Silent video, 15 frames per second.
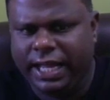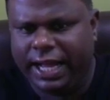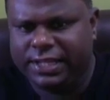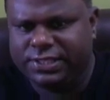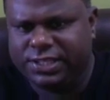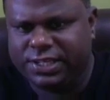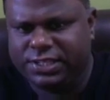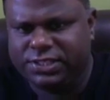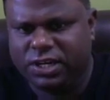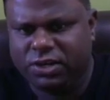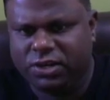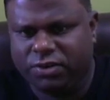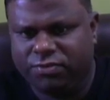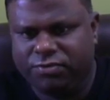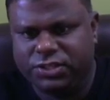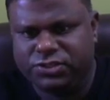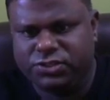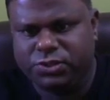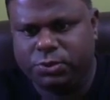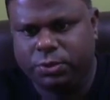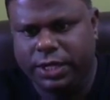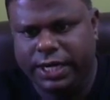as a result of
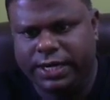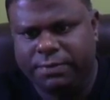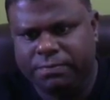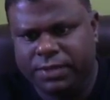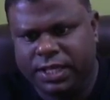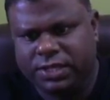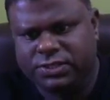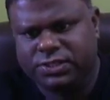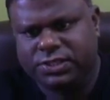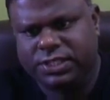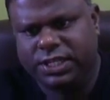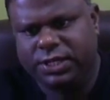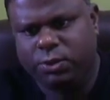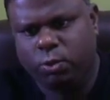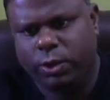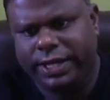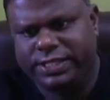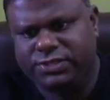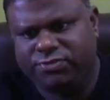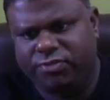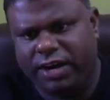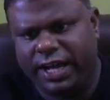which you get
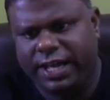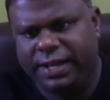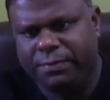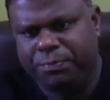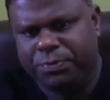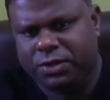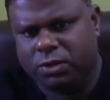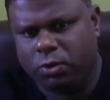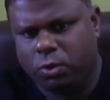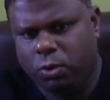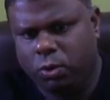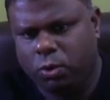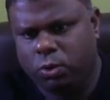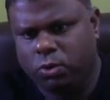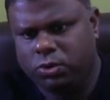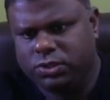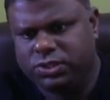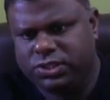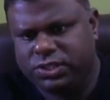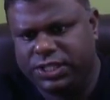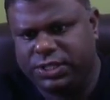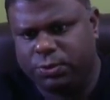C2H5O
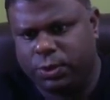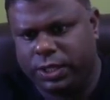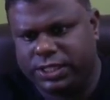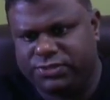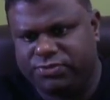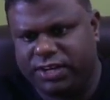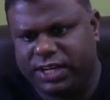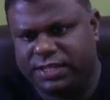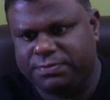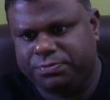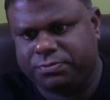C2H5.